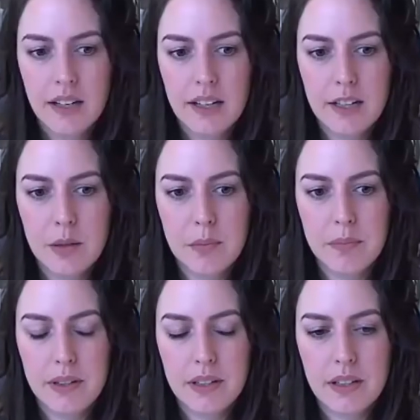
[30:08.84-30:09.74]
Um,
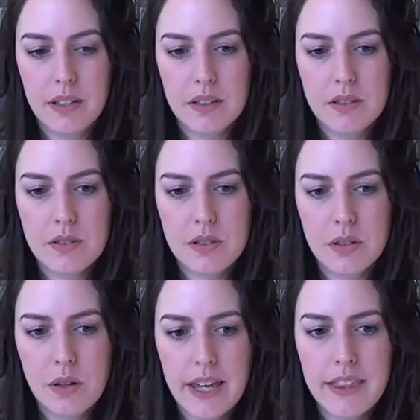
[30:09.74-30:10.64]

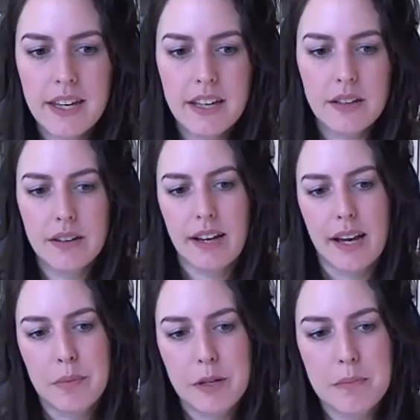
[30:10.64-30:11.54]
so I think,
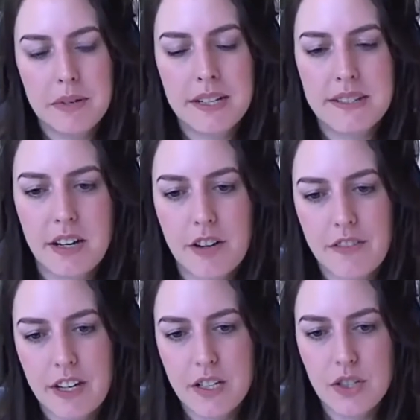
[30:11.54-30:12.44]
okay, putting
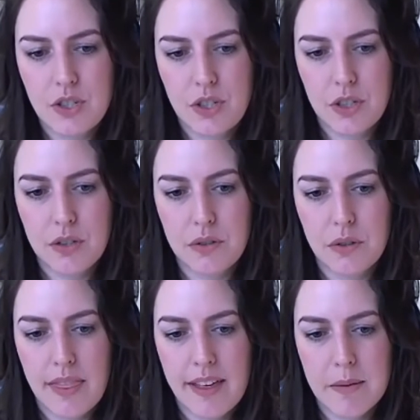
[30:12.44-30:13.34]
myself into
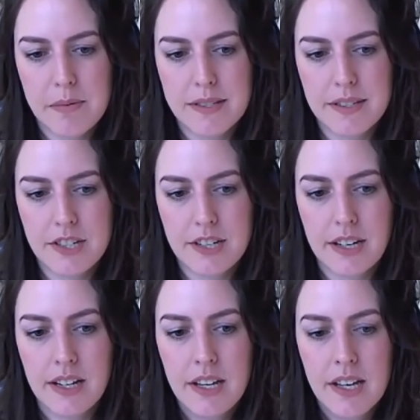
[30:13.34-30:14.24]
that
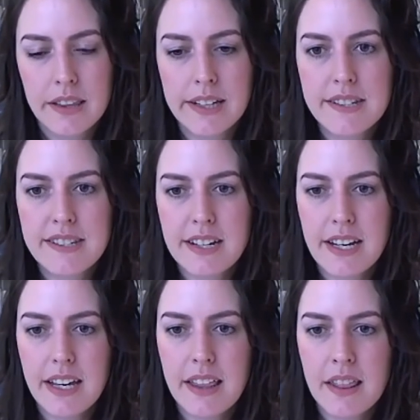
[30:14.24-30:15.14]
position, let's
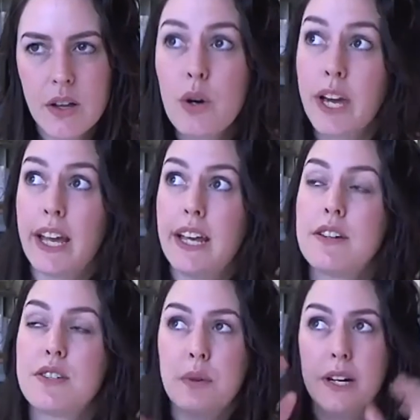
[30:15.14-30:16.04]
say, okay,
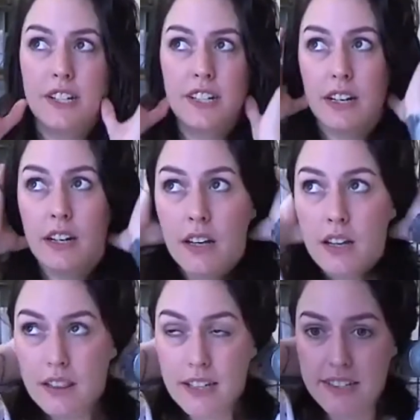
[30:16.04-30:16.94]
here's a question.
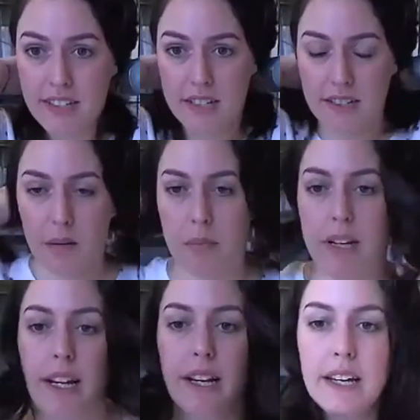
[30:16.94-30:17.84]
Let's say
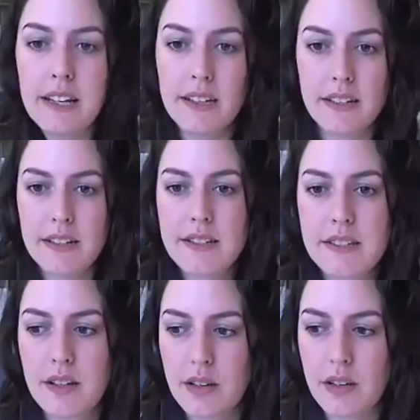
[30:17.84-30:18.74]
somebody
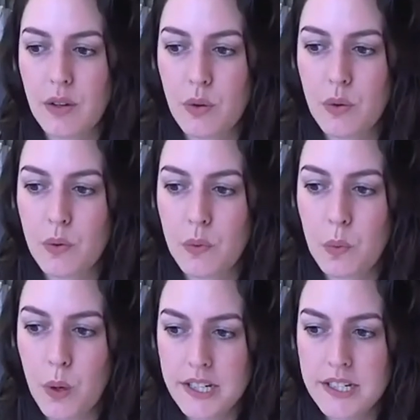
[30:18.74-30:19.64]
is
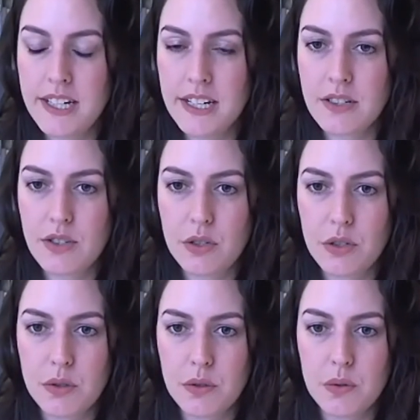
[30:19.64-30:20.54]
wanting
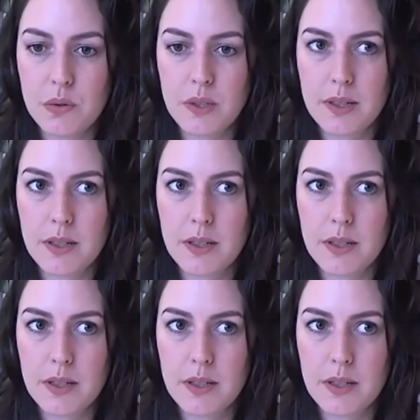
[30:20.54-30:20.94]
to